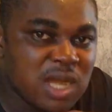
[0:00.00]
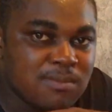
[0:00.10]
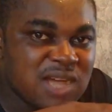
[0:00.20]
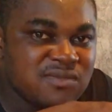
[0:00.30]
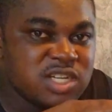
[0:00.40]

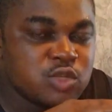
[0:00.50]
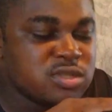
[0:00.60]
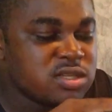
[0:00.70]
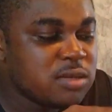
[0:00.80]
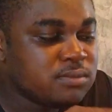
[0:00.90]
I'm having it
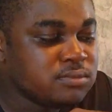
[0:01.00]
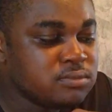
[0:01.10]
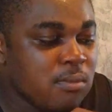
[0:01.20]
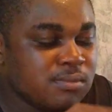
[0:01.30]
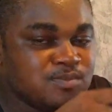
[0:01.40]
with
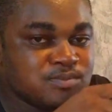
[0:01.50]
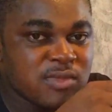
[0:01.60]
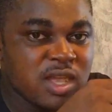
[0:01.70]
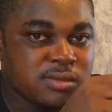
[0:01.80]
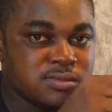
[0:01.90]

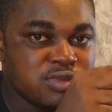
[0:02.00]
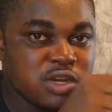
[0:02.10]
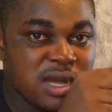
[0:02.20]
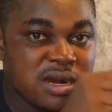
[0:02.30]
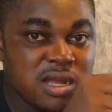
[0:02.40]

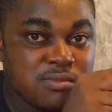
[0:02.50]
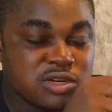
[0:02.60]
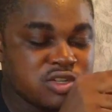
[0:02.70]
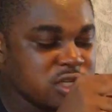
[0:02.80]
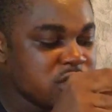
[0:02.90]
normal
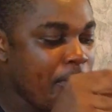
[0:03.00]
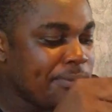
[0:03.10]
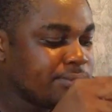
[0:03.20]
lemon drink.